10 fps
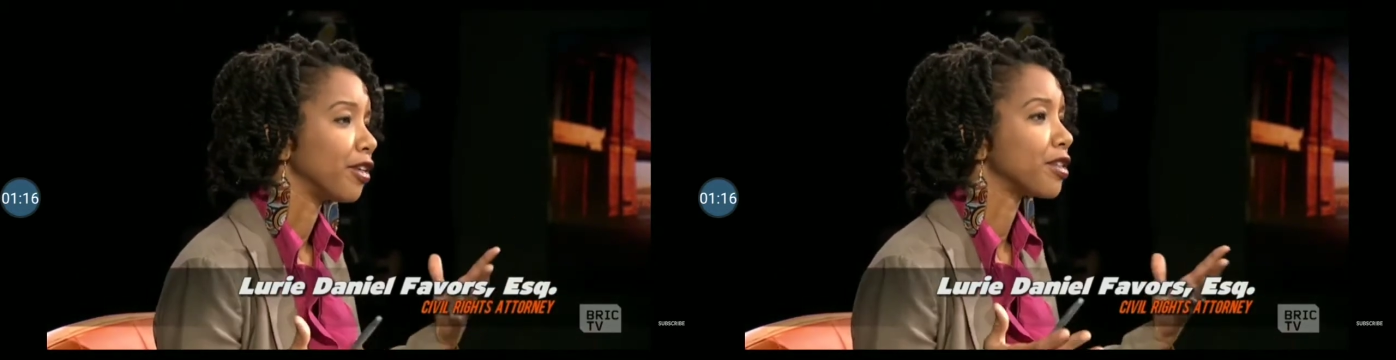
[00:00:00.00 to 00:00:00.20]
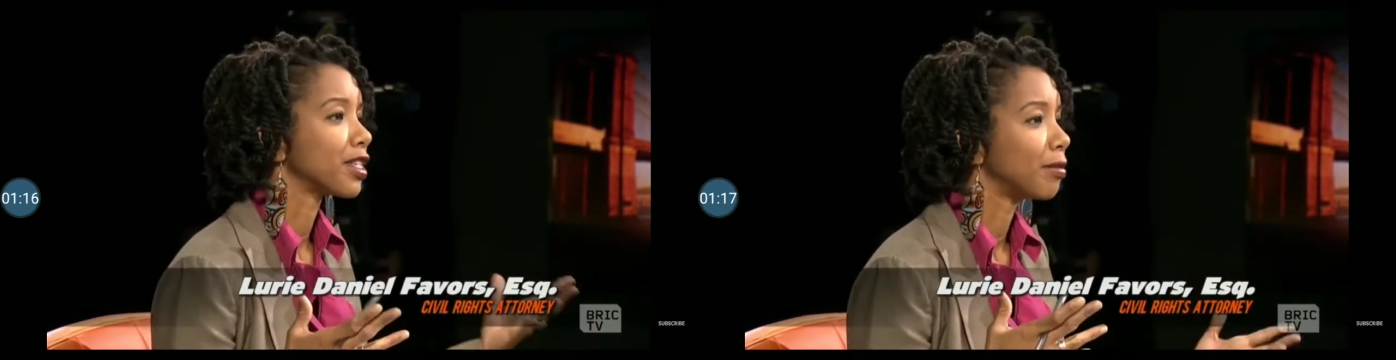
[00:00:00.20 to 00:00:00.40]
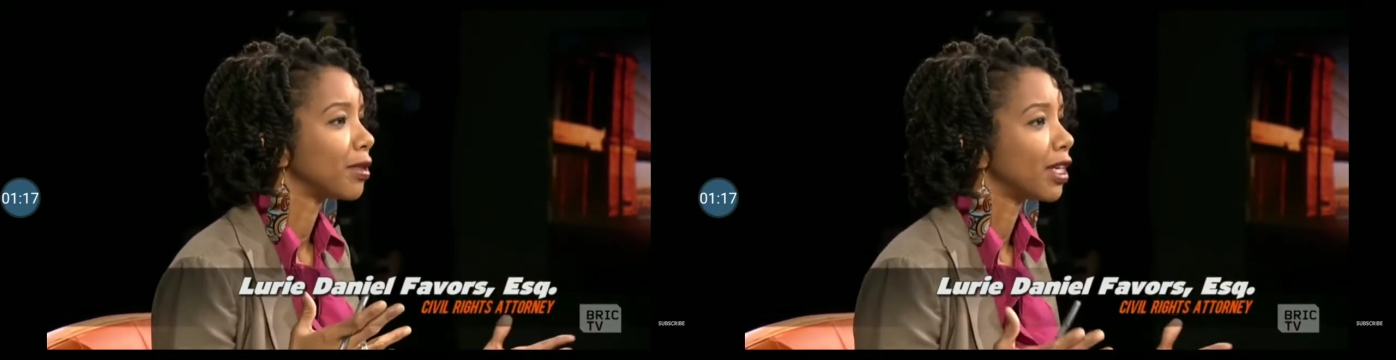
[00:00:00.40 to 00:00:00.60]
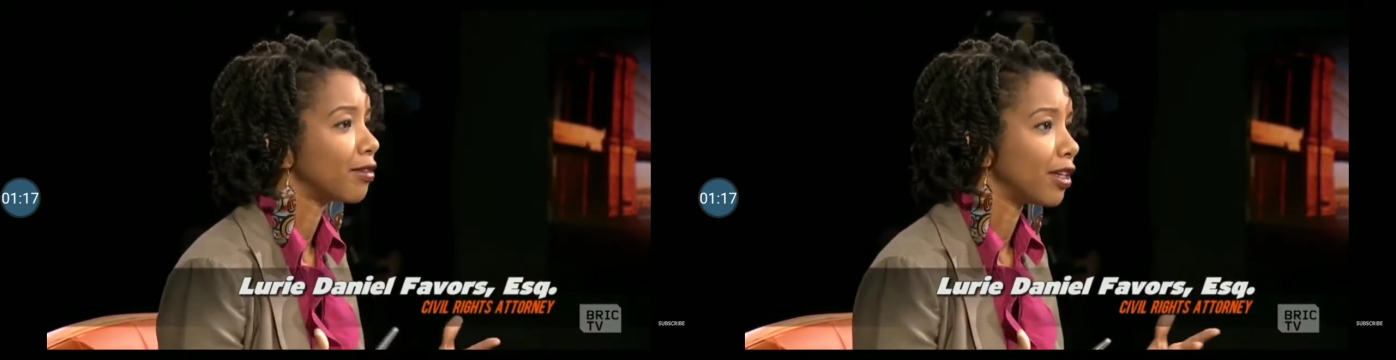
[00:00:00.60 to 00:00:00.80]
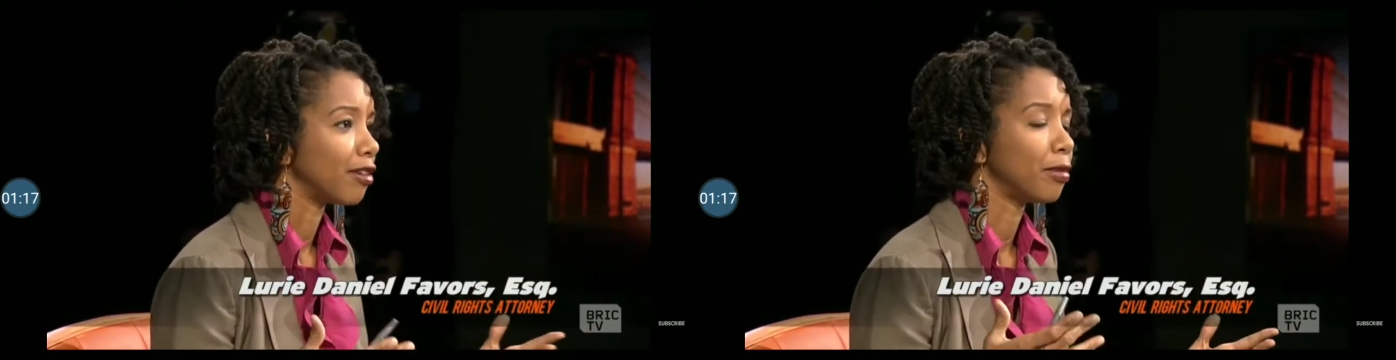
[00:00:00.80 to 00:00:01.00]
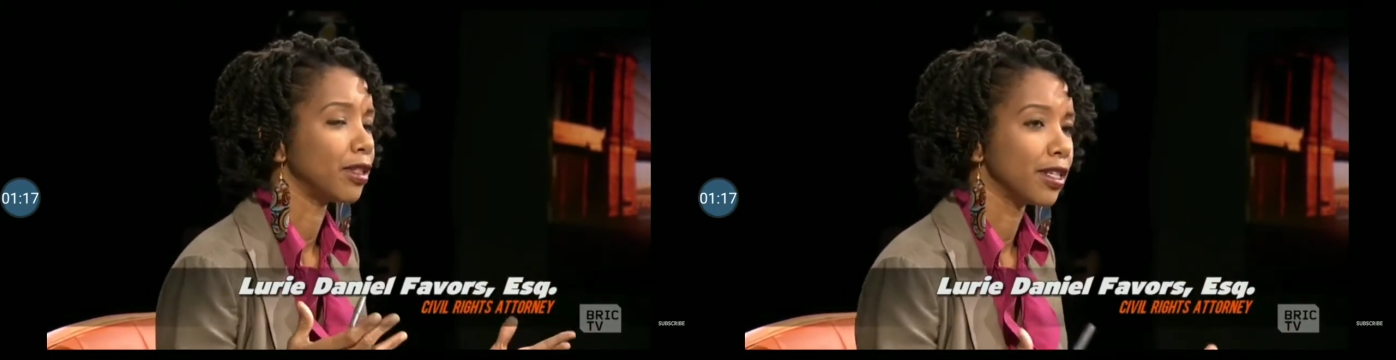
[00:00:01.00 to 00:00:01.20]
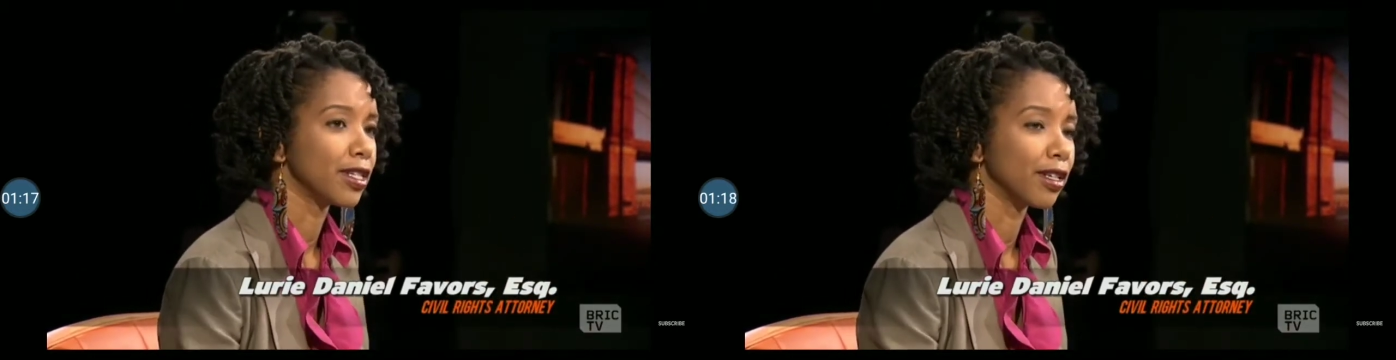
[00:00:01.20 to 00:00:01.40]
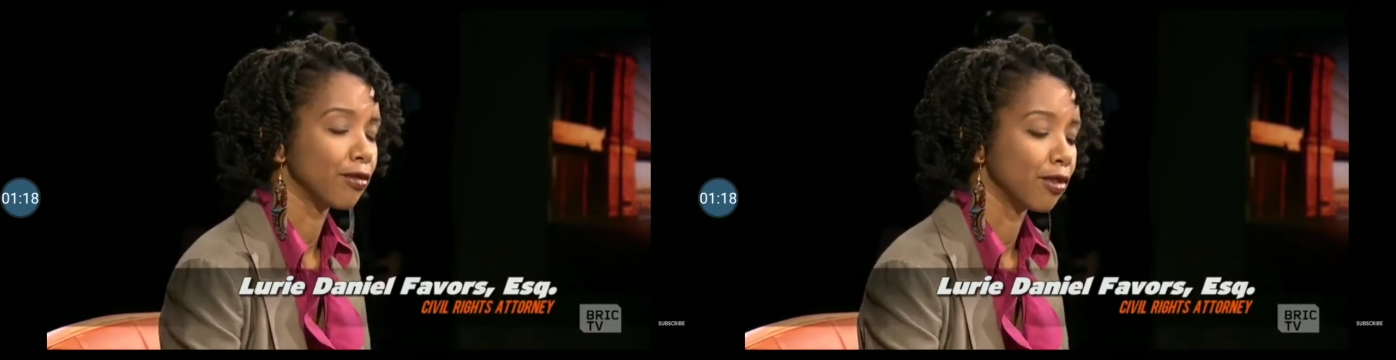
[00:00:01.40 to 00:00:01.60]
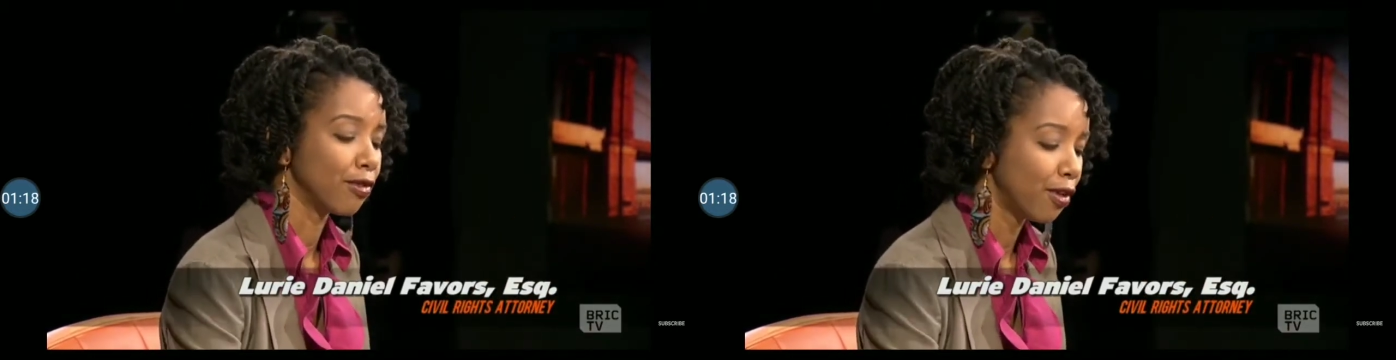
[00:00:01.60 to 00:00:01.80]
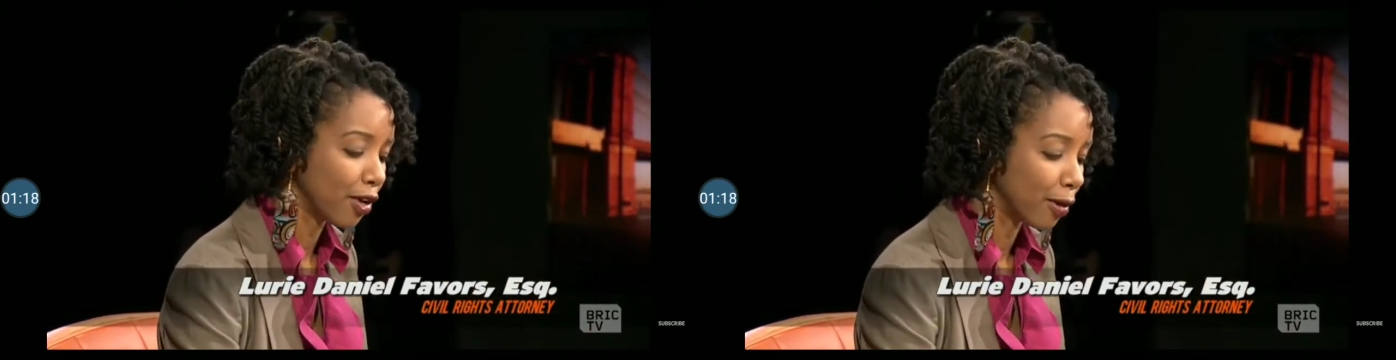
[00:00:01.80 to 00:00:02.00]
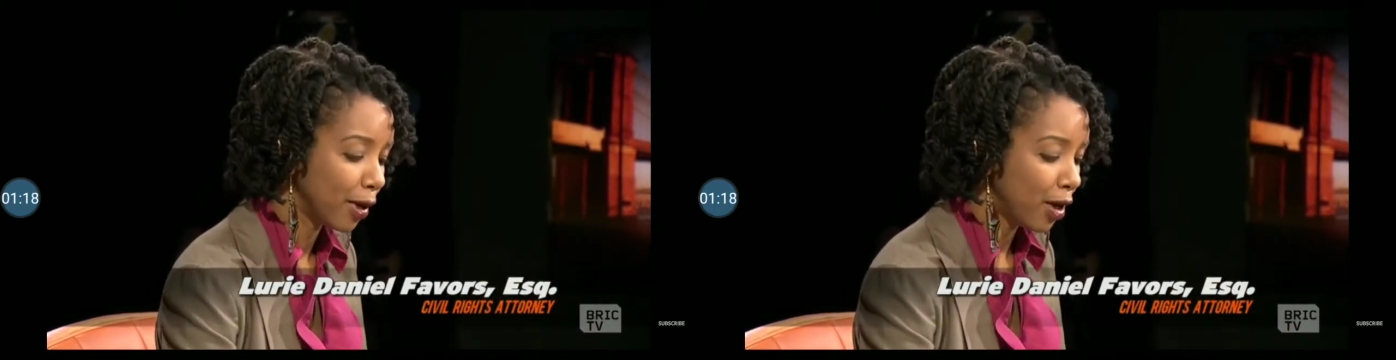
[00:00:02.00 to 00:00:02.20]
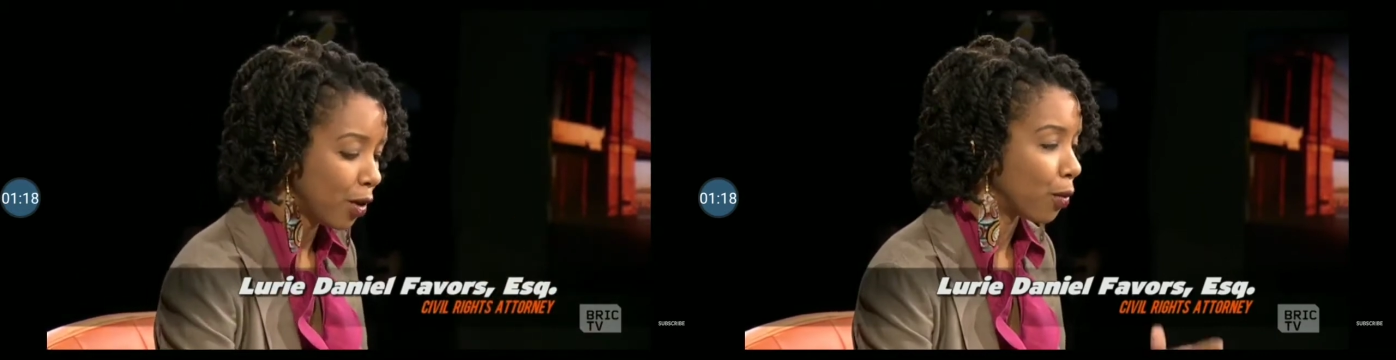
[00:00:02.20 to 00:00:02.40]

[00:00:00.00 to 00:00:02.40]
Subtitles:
under some level of policing reform,